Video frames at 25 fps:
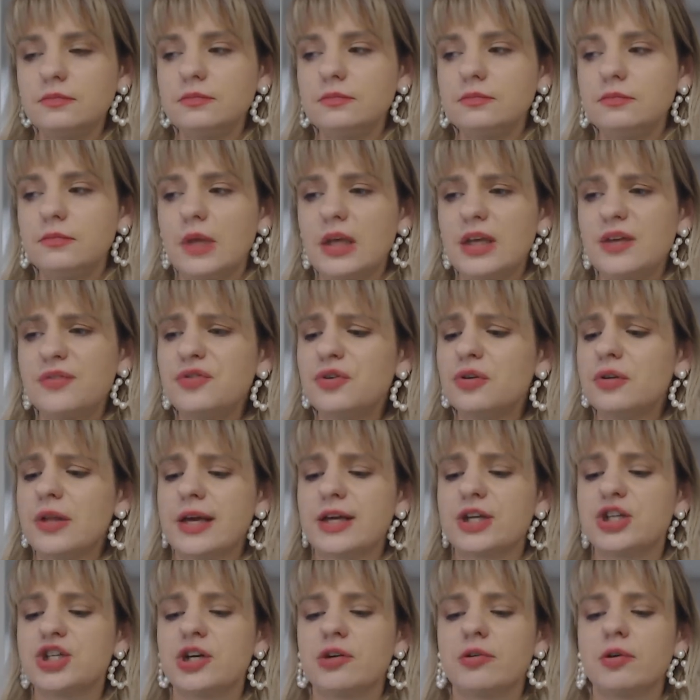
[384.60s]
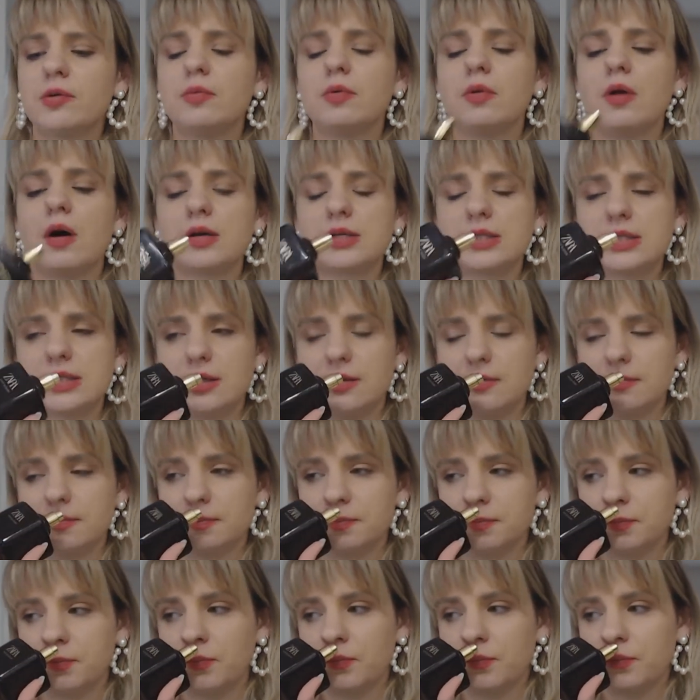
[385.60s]
If you like cherry blossom,
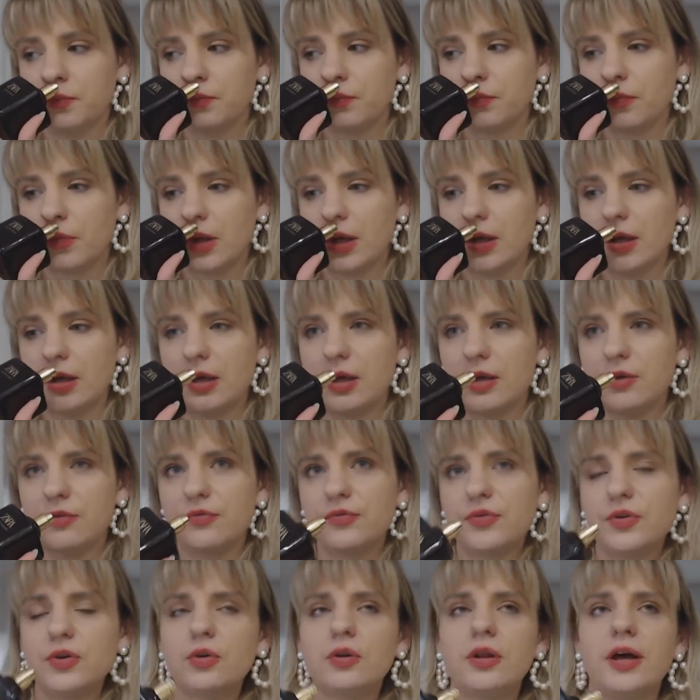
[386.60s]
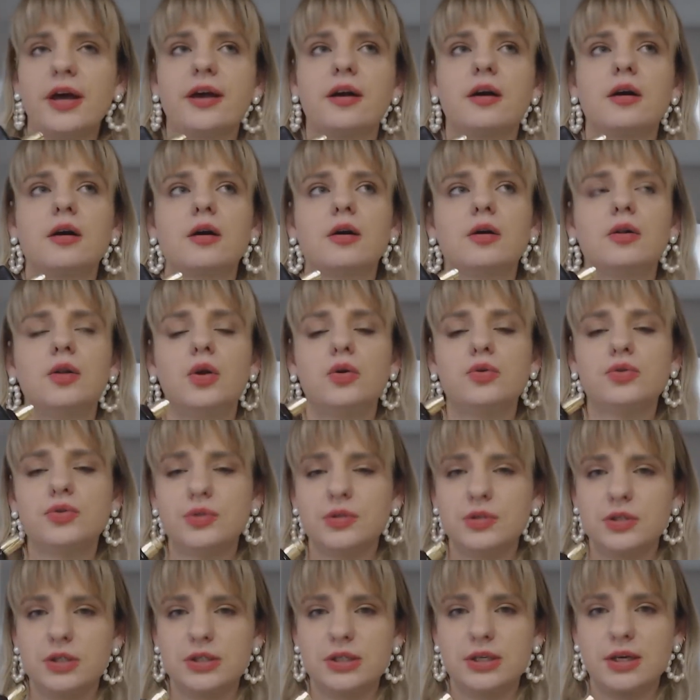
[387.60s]
if you like close to
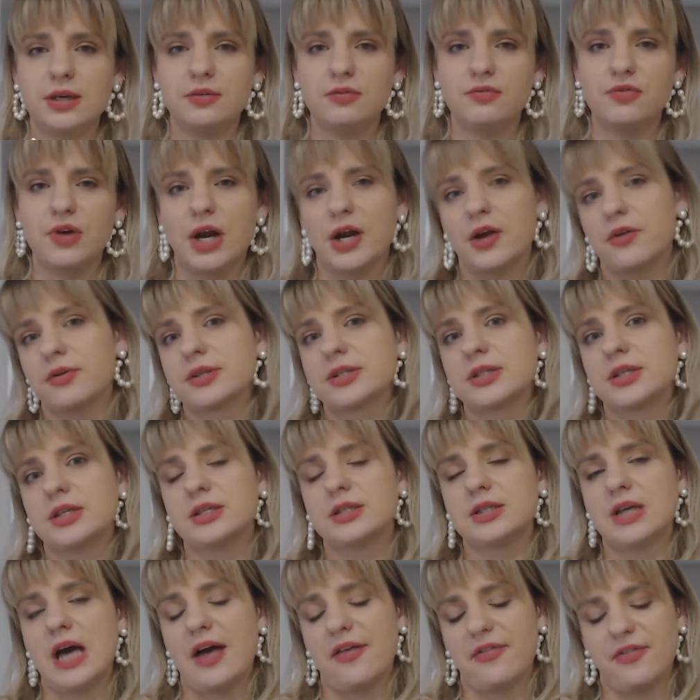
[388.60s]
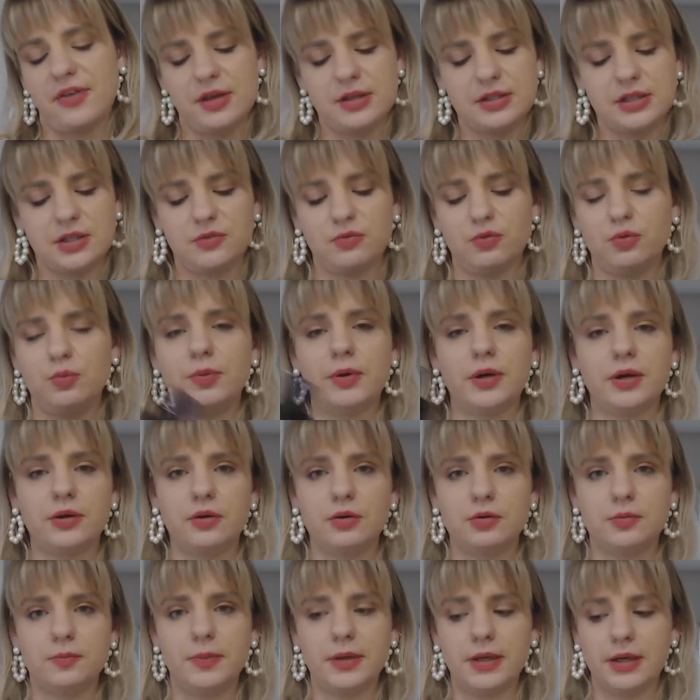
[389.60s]
the skin fragrances, I think that would be a
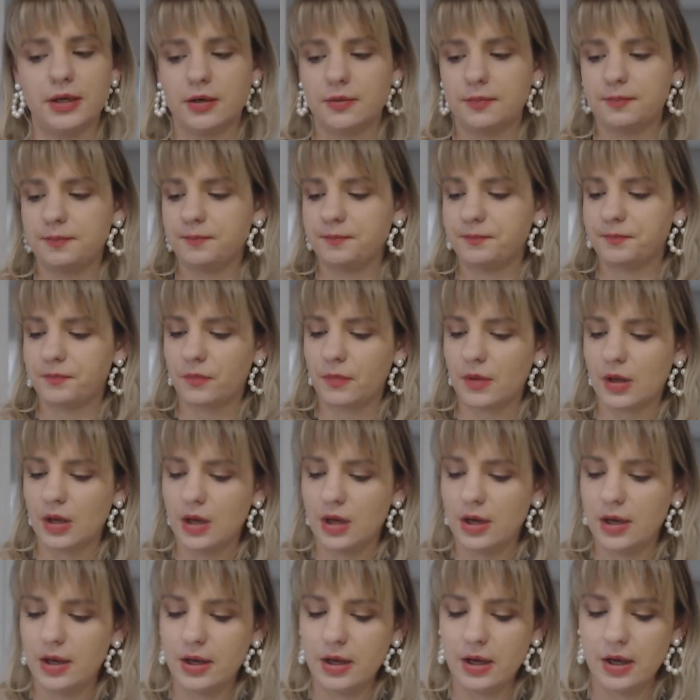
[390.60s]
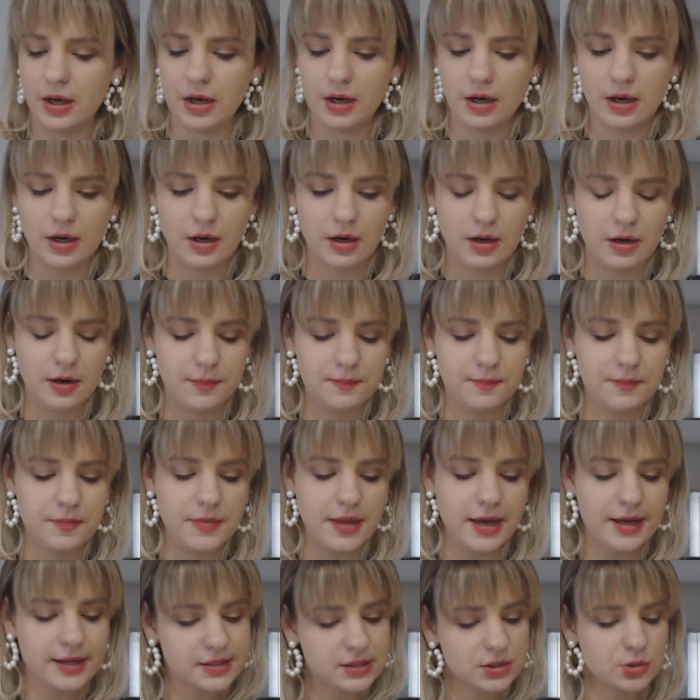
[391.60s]
good pick.
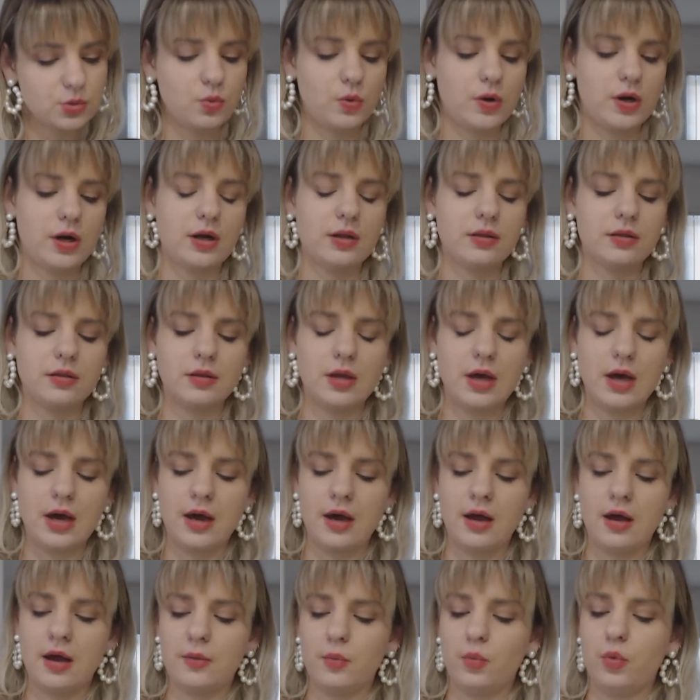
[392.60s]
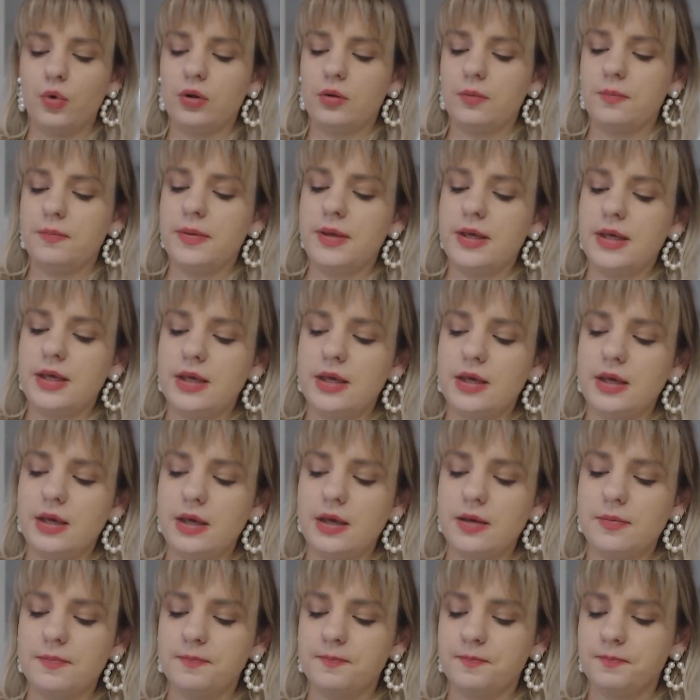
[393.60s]
Next one will
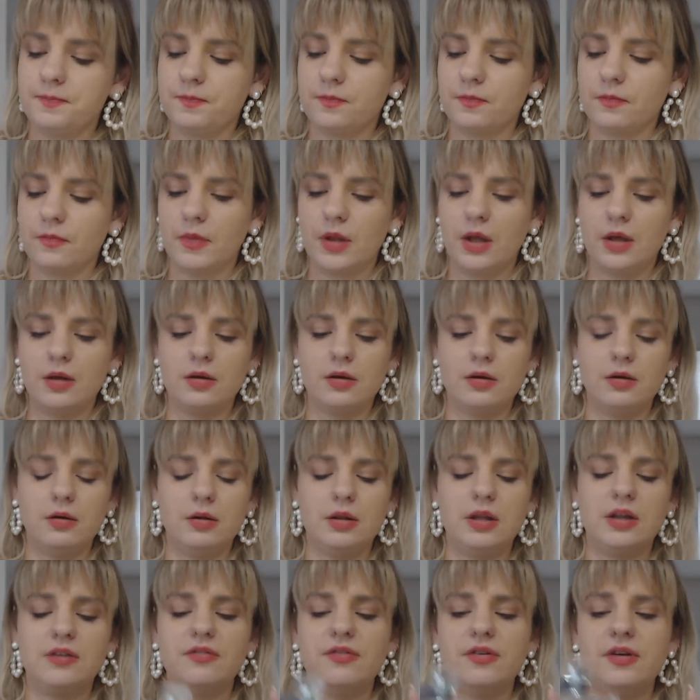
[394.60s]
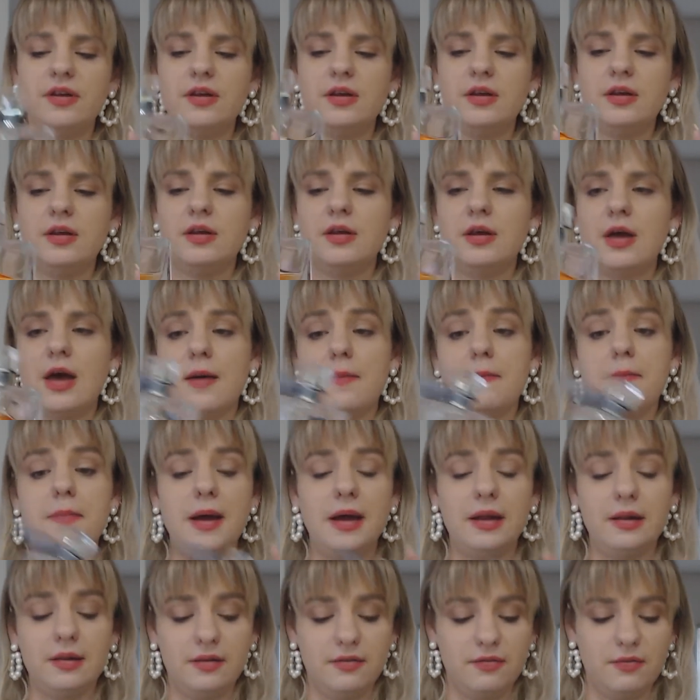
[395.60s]
be Vie Est
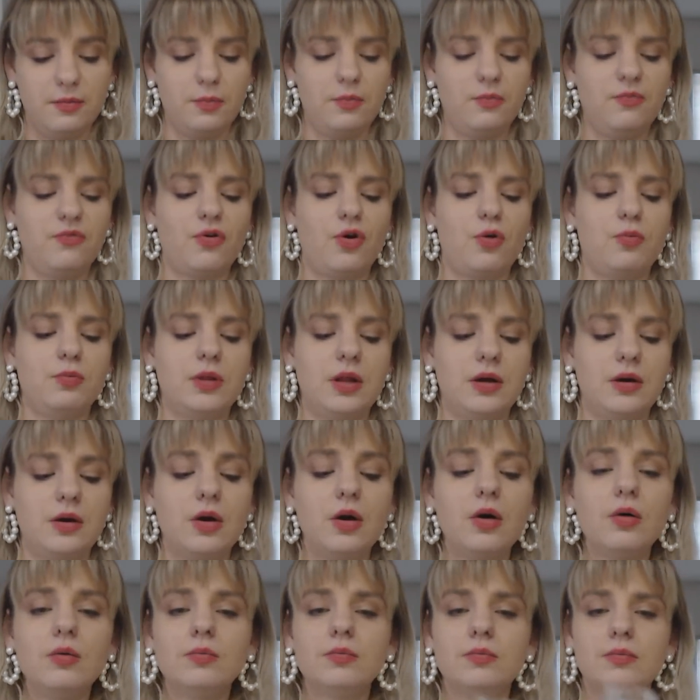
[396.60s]
Belle from Lancome.